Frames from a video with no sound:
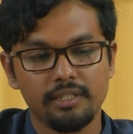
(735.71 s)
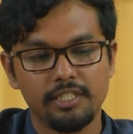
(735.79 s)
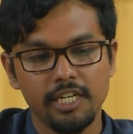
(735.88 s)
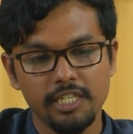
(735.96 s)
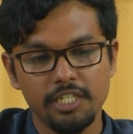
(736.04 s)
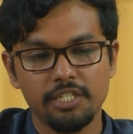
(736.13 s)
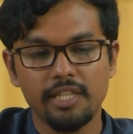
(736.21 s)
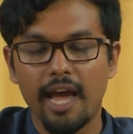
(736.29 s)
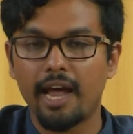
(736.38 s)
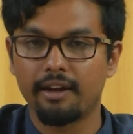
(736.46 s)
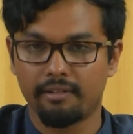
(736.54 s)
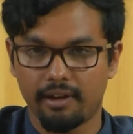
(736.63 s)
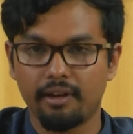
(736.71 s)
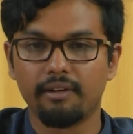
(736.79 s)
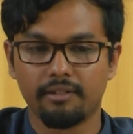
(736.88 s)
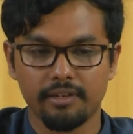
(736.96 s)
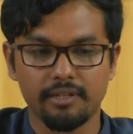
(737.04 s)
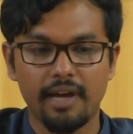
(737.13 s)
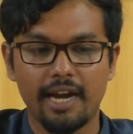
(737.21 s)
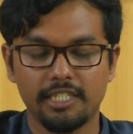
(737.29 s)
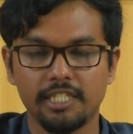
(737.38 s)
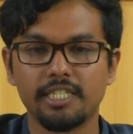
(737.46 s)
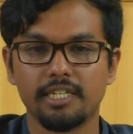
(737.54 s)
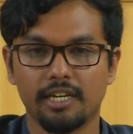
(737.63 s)
just the
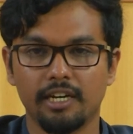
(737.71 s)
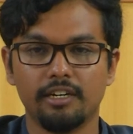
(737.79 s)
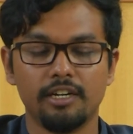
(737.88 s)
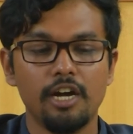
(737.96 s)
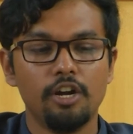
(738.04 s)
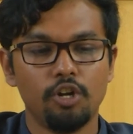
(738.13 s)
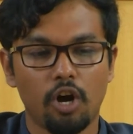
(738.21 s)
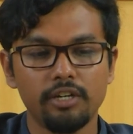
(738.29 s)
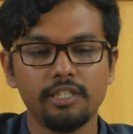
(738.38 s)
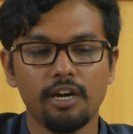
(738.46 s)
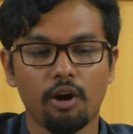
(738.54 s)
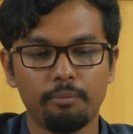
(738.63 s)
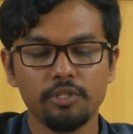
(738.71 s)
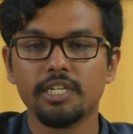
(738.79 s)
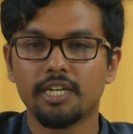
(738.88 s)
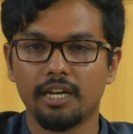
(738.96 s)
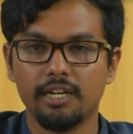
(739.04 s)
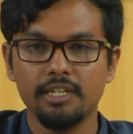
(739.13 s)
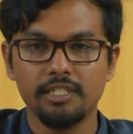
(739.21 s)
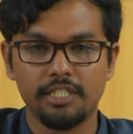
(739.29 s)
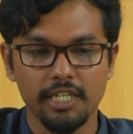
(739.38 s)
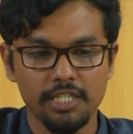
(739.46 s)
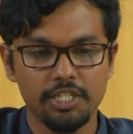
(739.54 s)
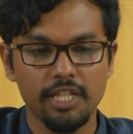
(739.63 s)
adjacent color, not the opposite colors,
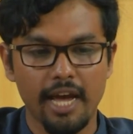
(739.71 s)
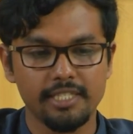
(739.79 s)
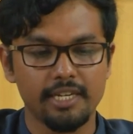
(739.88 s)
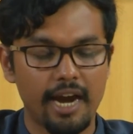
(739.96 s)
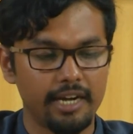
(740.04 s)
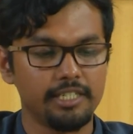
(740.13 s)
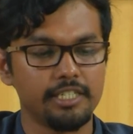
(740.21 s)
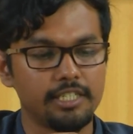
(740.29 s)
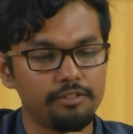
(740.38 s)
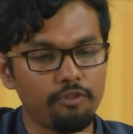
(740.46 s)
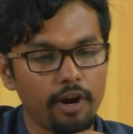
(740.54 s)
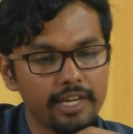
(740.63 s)
just as adjacent. For